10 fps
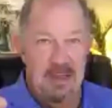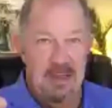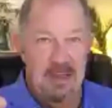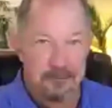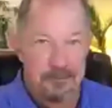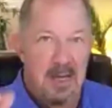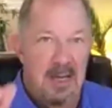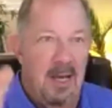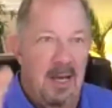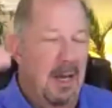to Italy,
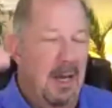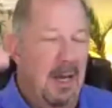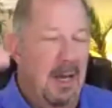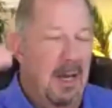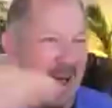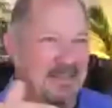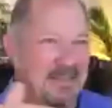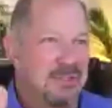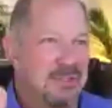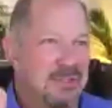said
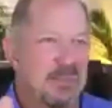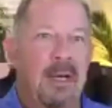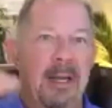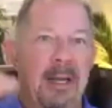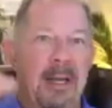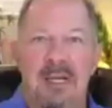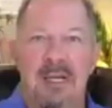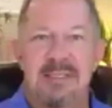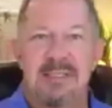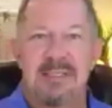back to school, and
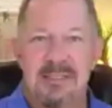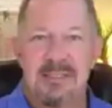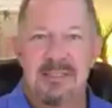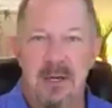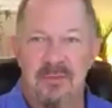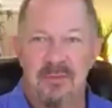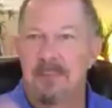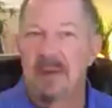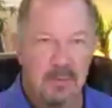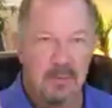hurricane season's not over.